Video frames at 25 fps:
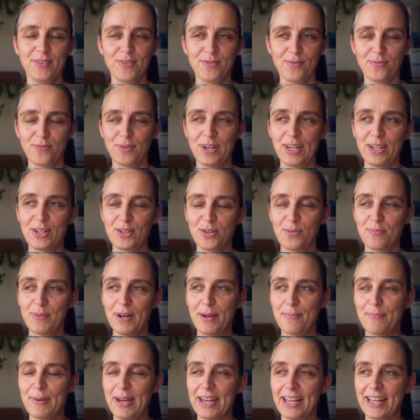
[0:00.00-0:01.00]
redo
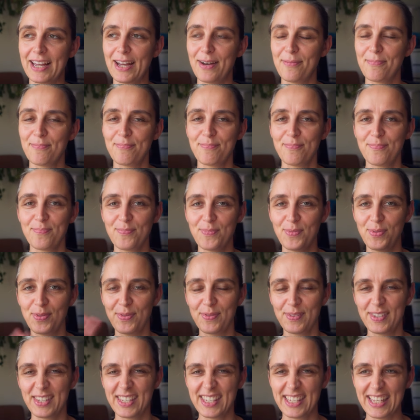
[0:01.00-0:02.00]
my backup
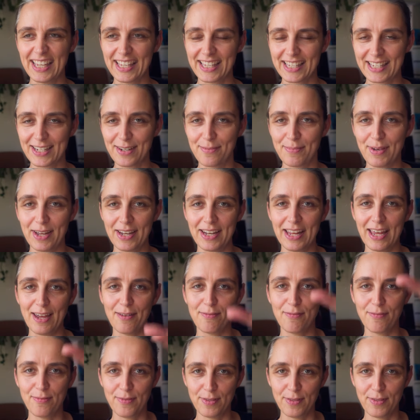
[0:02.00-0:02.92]
system and have